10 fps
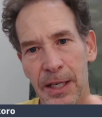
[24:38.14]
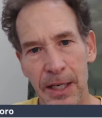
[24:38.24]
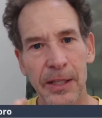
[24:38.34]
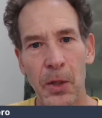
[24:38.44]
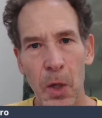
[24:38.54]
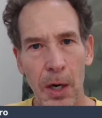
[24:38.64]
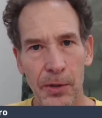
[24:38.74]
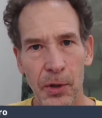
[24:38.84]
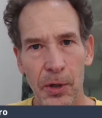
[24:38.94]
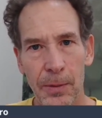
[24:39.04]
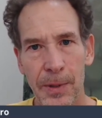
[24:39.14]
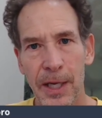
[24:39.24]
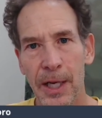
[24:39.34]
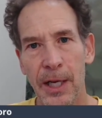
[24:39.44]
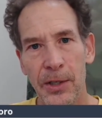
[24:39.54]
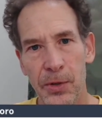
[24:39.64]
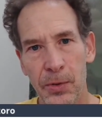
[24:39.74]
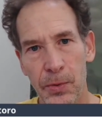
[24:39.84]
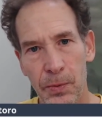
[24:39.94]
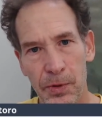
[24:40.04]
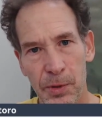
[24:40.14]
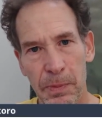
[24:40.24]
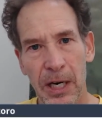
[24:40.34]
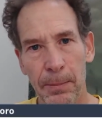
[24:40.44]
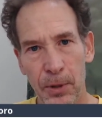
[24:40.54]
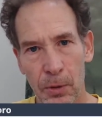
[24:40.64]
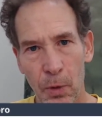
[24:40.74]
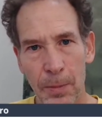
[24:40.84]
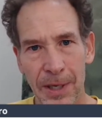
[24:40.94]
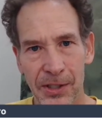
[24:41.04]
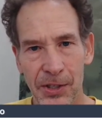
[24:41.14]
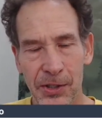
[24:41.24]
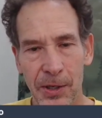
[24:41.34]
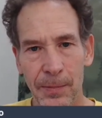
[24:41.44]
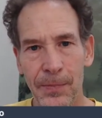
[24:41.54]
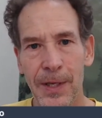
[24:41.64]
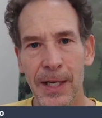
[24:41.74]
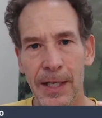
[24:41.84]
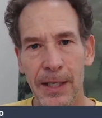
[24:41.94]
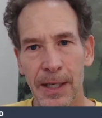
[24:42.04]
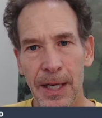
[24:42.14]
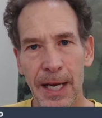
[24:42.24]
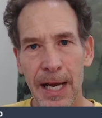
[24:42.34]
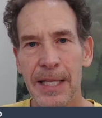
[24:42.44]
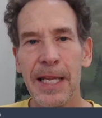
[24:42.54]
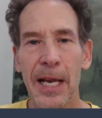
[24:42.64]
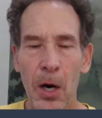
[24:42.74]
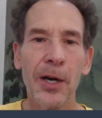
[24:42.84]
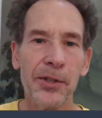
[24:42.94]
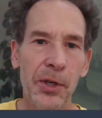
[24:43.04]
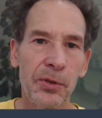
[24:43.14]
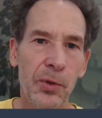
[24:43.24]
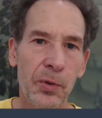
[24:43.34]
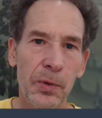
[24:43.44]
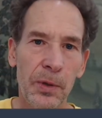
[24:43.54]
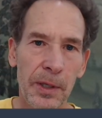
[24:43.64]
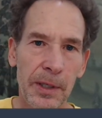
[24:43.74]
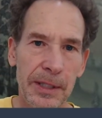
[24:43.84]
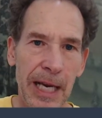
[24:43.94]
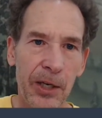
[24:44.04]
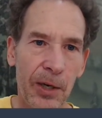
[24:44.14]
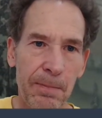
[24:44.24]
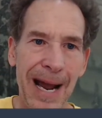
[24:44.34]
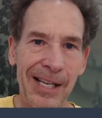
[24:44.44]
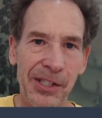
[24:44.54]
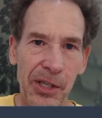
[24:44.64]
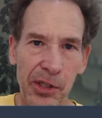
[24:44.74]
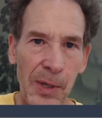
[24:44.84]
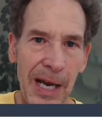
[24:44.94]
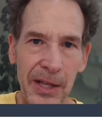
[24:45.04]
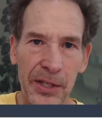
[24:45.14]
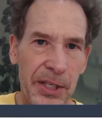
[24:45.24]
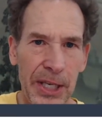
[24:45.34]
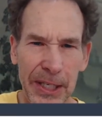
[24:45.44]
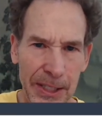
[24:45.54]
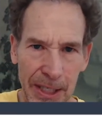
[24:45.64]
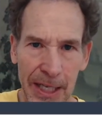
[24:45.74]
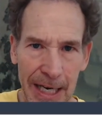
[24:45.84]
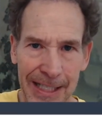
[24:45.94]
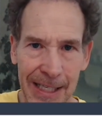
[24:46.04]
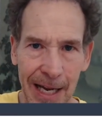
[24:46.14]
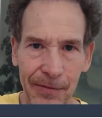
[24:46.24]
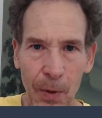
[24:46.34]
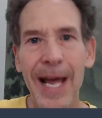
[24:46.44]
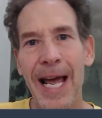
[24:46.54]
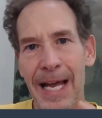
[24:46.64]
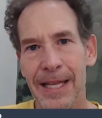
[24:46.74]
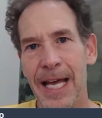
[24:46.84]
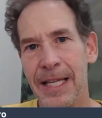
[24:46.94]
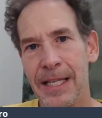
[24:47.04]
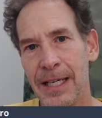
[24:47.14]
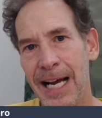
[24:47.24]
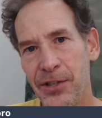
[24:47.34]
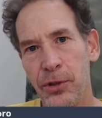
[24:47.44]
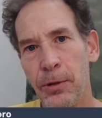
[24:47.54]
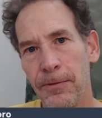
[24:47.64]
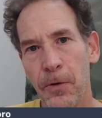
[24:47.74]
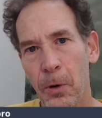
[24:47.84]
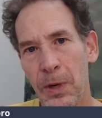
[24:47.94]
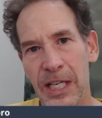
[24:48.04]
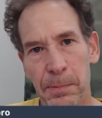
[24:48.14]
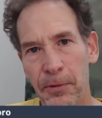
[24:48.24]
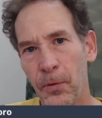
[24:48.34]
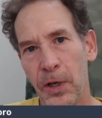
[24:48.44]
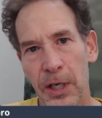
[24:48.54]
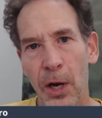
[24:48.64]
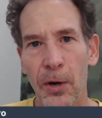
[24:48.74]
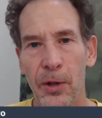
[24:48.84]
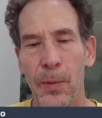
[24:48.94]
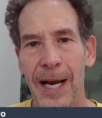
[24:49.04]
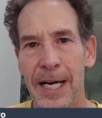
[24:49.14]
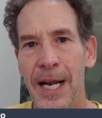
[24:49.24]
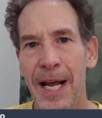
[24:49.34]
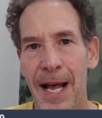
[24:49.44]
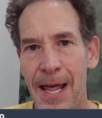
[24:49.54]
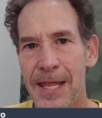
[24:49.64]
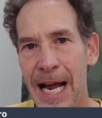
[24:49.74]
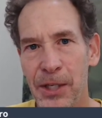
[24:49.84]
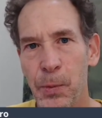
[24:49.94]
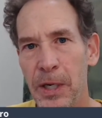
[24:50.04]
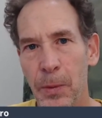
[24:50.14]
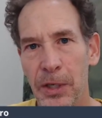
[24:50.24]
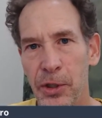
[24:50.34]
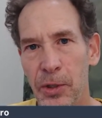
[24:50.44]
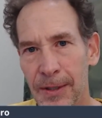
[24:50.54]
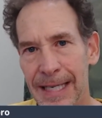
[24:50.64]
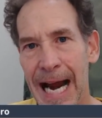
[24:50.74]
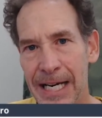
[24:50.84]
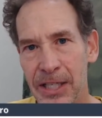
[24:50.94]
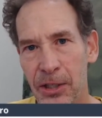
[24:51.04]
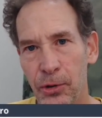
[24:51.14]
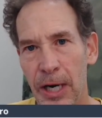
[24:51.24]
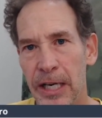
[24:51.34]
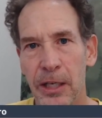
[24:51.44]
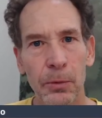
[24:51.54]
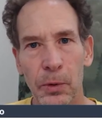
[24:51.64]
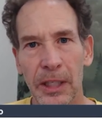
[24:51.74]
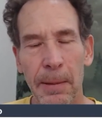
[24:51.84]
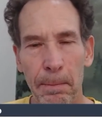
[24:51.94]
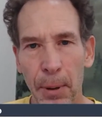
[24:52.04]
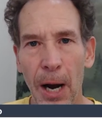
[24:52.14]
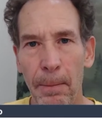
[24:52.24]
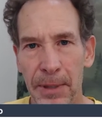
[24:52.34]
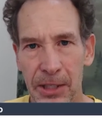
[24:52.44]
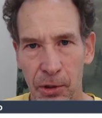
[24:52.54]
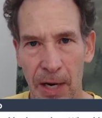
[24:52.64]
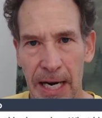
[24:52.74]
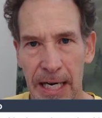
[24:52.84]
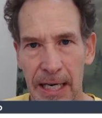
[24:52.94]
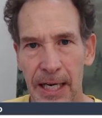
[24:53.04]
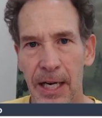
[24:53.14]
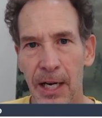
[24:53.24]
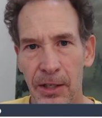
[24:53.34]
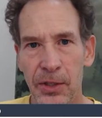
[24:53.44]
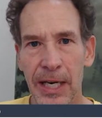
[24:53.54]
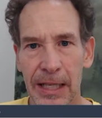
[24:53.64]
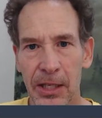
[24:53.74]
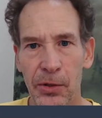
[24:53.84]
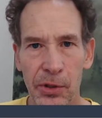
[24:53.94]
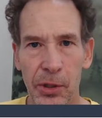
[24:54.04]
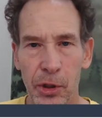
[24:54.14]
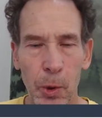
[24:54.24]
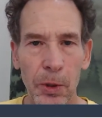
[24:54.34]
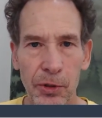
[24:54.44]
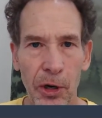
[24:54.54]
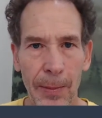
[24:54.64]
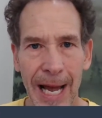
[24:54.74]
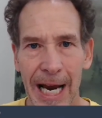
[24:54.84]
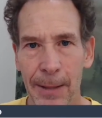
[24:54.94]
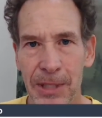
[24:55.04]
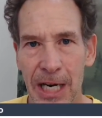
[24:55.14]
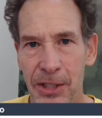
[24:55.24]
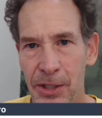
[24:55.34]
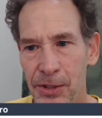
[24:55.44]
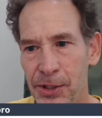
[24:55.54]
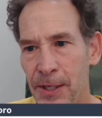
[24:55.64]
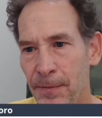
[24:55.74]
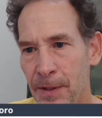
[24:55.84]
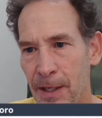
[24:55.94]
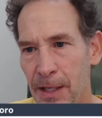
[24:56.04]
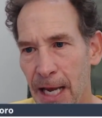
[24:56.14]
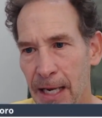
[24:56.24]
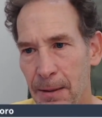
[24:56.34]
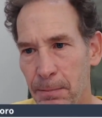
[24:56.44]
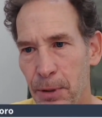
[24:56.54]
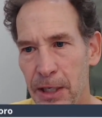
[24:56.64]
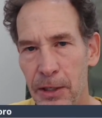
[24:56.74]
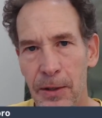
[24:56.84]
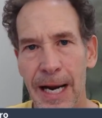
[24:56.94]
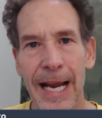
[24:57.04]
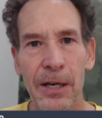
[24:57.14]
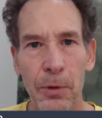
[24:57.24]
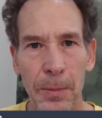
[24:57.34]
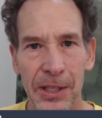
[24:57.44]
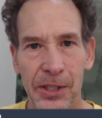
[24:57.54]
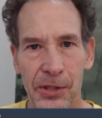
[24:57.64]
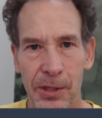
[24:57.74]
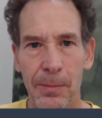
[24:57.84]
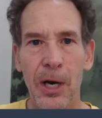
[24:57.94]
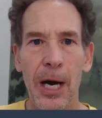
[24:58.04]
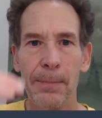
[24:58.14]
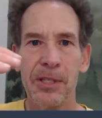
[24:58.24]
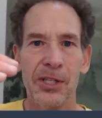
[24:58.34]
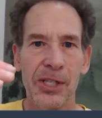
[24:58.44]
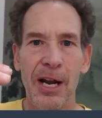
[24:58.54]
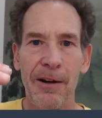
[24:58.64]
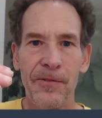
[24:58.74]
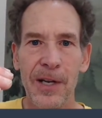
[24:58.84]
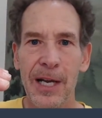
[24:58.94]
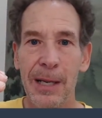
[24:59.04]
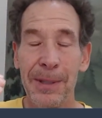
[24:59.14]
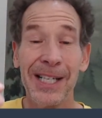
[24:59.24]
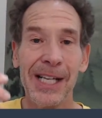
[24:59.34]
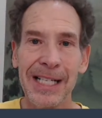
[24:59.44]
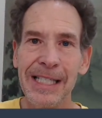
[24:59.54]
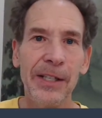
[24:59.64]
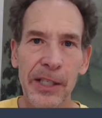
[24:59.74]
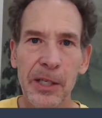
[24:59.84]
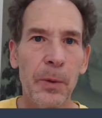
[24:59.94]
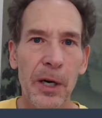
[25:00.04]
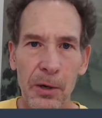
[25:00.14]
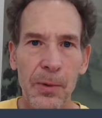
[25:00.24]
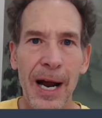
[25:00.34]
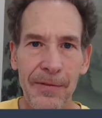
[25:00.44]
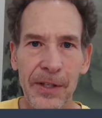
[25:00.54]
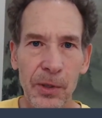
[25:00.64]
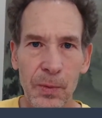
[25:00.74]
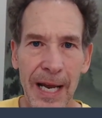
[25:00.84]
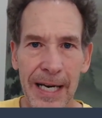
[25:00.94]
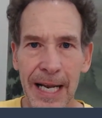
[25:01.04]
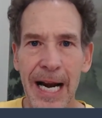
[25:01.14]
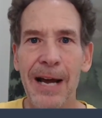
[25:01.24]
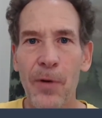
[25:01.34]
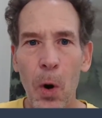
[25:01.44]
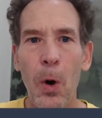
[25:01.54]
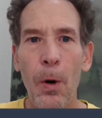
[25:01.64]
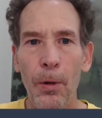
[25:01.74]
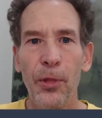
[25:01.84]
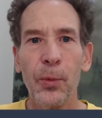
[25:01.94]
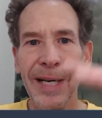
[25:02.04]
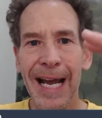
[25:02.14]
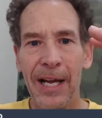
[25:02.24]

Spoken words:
in the long term to spin up your aerobic system, and then also to take your max strength to the next level. And then the last 2 to 4 weeks before you go to the Red, that's when you want to do your lactic training, your really pumpy training, to get those short-term adaptations that bring your anaerobic system up to snuff. because ideally you want to arrive at the red and have all three